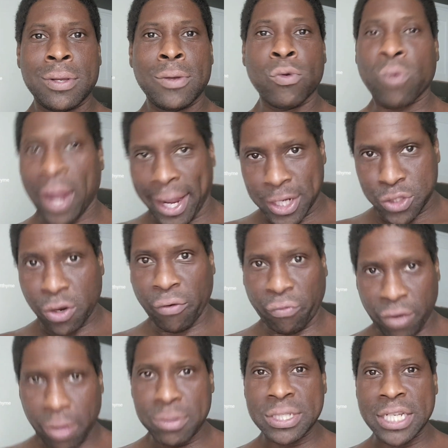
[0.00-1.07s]
Raise your
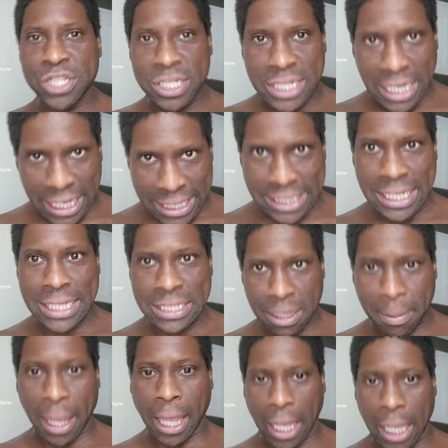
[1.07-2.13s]
frequency. Just listen to
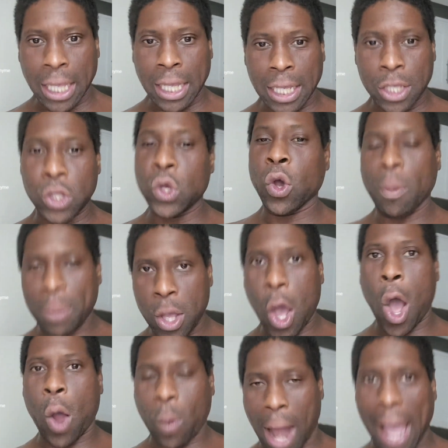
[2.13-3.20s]
me. You'll be
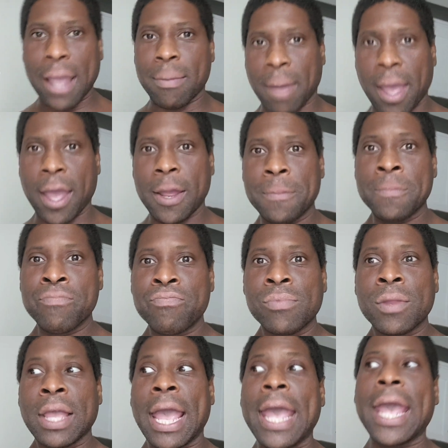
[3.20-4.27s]
all right, babe.
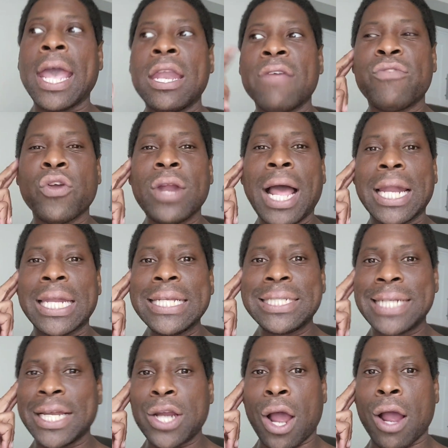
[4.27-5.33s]
And if you're not
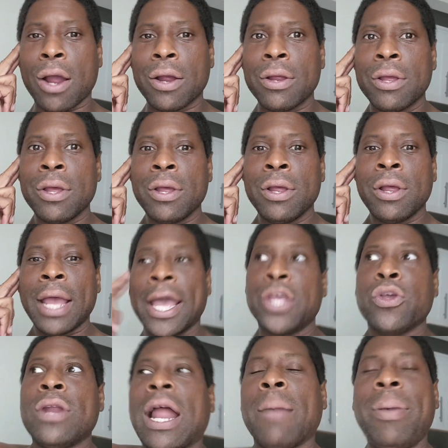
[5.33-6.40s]
listening to her and
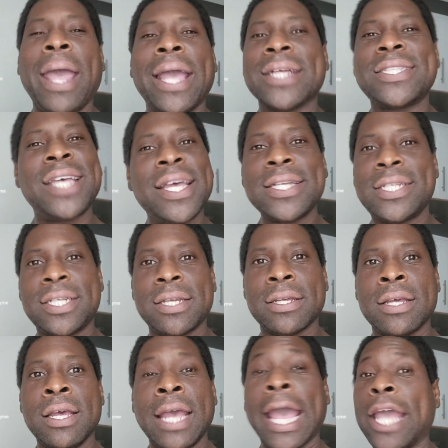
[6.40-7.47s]
you're not paying attention
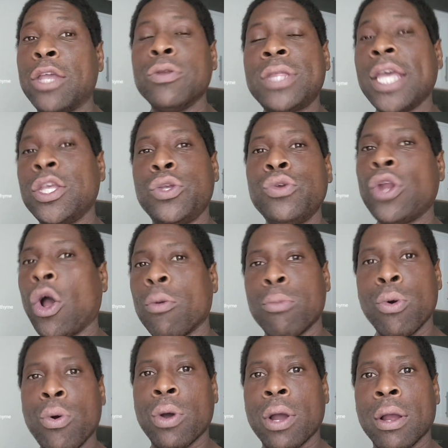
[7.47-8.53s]
and you think you know
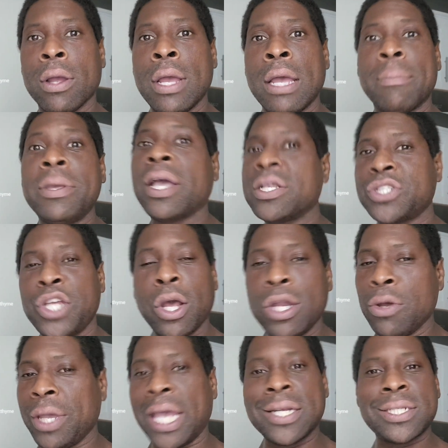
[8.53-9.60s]
more because of your
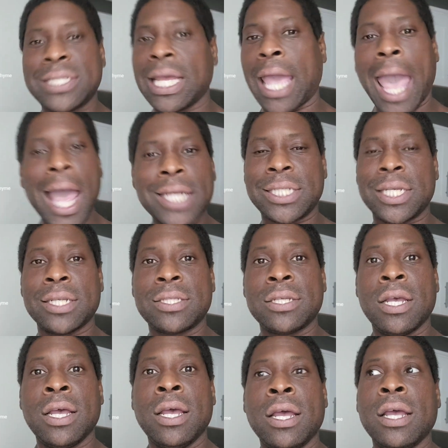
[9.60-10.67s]
little gadgets and gadgets,
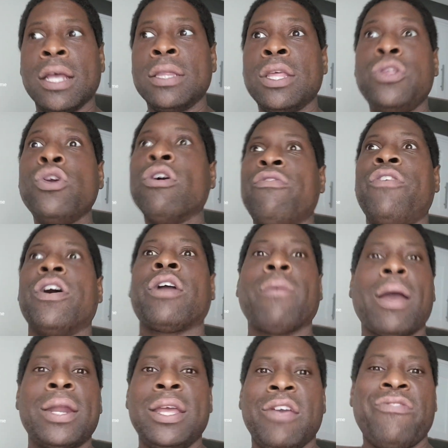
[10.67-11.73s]
then you're going to fuck
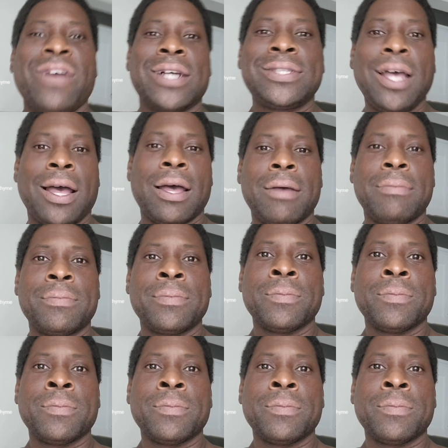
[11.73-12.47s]
around and get fucked up.